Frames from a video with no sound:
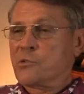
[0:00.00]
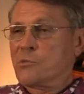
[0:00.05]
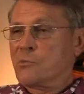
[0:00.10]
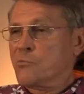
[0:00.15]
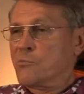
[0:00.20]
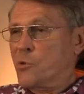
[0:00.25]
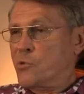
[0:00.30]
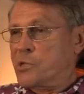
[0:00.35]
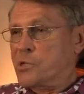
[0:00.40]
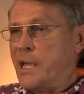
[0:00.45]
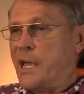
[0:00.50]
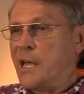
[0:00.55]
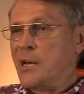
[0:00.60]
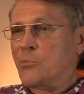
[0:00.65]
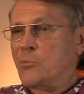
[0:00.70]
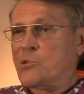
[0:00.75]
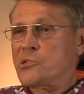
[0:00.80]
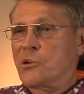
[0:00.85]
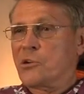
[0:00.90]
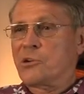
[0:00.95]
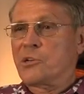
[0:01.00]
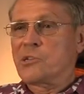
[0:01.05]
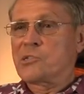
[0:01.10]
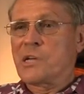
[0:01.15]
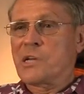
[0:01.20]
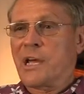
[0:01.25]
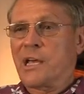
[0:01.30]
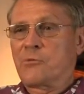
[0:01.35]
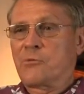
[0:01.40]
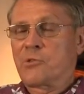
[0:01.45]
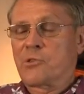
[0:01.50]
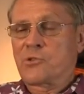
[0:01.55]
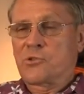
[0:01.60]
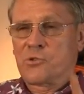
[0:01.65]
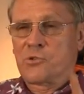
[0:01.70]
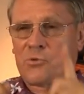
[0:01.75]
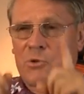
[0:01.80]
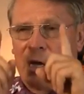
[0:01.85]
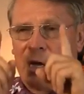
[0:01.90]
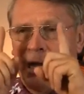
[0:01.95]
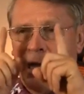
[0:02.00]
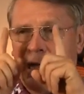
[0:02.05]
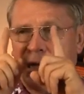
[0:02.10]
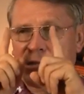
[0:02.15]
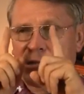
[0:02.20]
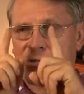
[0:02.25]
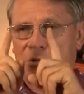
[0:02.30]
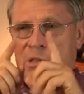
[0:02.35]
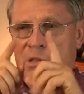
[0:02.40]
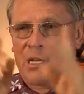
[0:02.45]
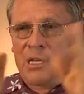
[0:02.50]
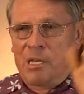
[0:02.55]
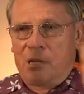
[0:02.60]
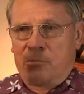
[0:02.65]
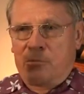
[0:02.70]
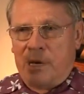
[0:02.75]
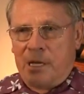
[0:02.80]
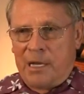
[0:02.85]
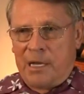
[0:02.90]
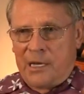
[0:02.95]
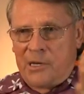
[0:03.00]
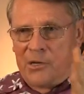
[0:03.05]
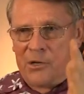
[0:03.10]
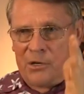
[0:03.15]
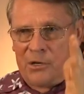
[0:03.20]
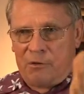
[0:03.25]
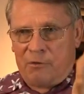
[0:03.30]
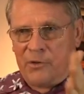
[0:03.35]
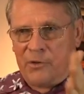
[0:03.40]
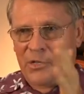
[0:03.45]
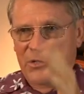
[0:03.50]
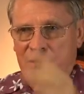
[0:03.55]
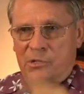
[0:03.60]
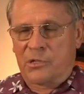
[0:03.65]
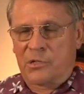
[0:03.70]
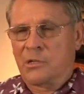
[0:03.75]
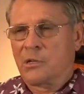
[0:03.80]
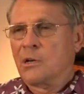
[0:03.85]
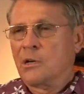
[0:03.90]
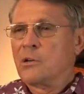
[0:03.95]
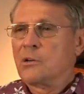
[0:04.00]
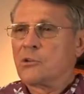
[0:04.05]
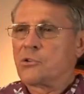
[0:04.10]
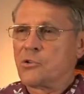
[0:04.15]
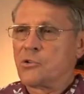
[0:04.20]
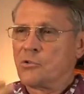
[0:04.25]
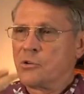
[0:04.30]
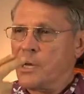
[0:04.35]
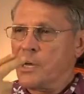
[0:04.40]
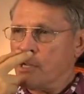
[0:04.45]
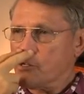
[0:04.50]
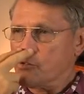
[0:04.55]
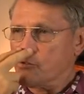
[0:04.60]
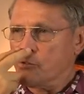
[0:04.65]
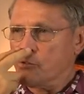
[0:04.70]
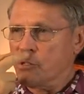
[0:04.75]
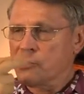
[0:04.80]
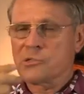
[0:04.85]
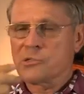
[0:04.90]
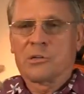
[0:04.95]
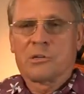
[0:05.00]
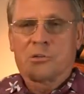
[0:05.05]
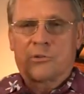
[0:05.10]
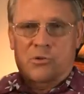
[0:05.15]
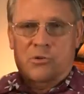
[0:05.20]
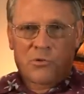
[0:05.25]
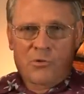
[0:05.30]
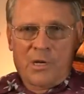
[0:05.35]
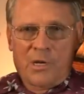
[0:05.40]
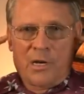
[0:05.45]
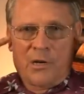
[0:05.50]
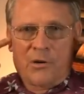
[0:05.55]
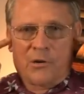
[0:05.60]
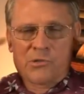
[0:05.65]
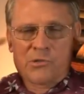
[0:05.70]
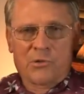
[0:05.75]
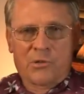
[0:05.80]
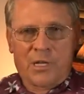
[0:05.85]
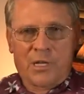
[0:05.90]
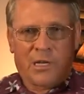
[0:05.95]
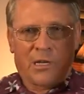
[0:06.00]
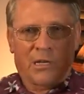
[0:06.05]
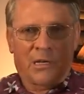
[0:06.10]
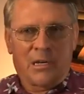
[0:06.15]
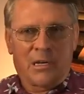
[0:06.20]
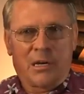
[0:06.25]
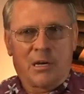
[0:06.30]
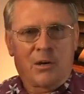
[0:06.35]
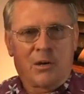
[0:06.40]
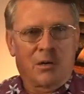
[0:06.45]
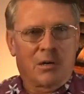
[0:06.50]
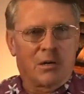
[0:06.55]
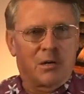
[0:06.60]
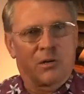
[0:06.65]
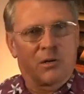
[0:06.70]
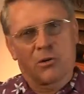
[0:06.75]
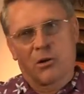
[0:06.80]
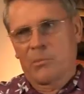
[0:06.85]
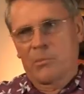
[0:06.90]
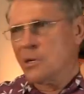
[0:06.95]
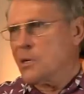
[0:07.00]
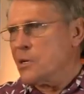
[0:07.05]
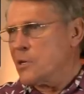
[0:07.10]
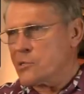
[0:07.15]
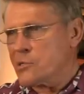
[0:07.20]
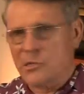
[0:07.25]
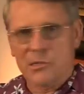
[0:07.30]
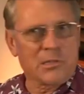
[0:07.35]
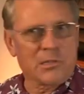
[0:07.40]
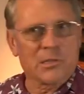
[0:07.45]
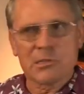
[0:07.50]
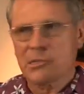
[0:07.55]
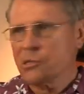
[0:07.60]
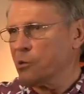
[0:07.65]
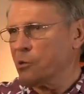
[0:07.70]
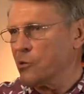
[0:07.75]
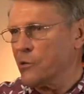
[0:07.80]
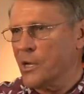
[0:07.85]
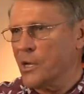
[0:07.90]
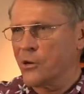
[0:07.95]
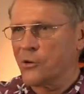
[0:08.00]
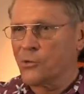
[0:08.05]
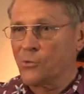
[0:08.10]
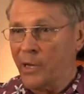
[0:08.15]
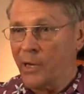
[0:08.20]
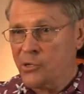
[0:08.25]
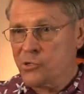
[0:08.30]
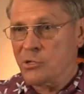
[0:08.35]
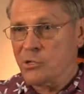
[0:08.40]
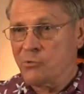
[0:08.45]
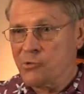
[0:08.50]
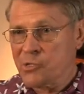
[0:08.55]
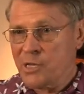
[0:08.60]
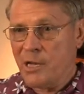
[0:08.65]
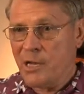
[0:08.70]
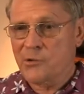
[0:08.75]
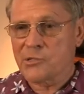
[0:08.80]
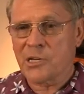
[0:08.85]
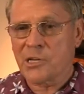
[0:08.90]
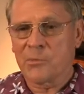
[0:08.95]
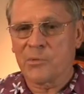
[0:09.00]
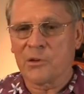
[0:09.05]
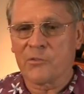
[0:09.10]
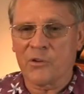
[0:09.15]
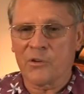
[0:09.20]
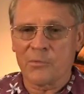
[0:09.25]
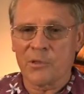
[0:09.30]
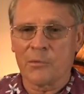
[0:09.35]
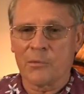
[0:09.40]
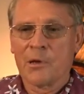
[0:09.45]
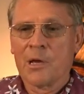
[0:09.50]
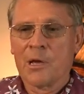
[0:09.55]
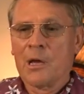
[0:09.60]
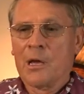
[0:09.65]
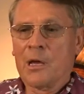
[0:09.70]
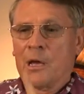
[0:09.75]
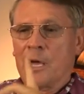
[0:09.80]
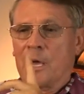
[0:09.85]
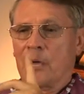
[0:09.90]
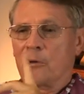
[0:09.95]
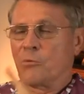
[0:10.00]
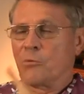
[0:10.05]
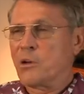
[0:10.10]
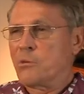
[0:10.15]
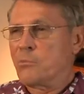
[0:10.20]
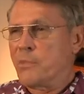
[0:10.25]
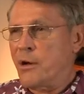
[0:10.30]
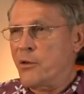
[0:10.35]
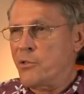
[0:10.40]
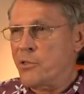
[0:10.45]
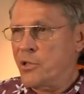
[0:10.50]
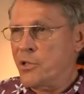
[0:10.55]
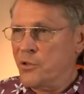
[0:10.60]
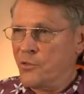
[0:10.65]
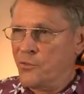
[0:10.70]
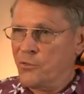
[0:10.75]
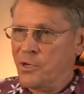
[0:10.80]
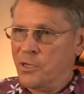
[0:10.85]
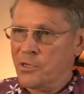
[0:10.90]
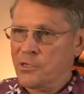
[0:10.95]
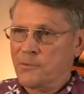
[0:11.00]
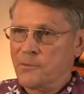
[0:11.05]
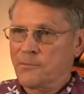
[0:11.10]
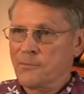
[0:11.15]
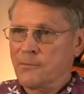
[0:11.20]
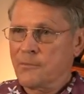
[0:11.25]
Most animals are designed with two eyes so they get binocular vision, two nostrils, two ears so they can hear and determine distances and direction of sounds coming from them, and one mouth in the front.